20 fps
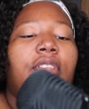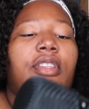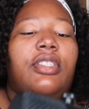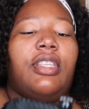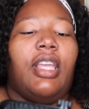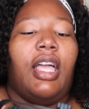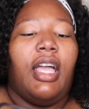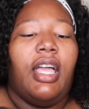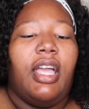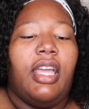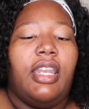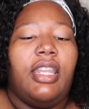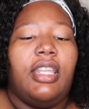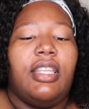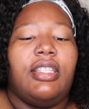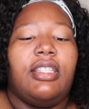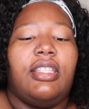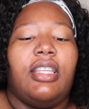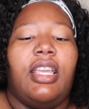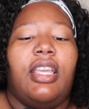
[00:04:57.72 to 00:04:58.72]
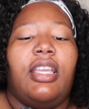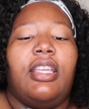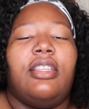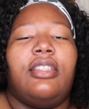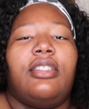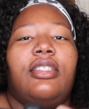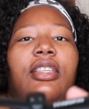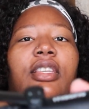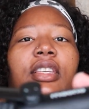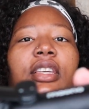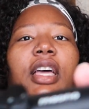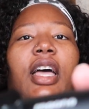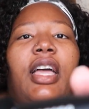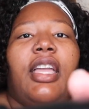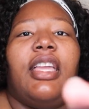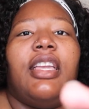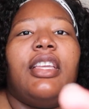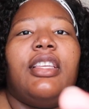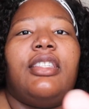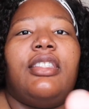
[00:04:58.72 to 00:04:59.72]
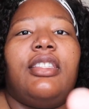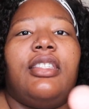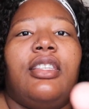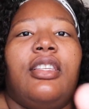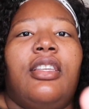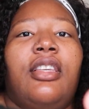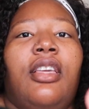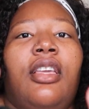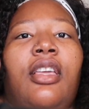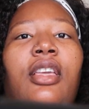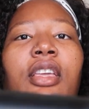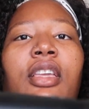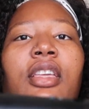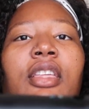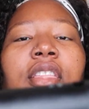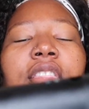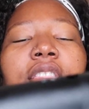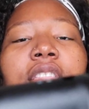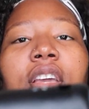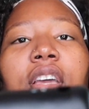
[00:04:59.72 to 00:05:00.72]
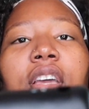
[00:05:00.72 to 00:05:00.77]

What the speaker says: the side it says, I guess, the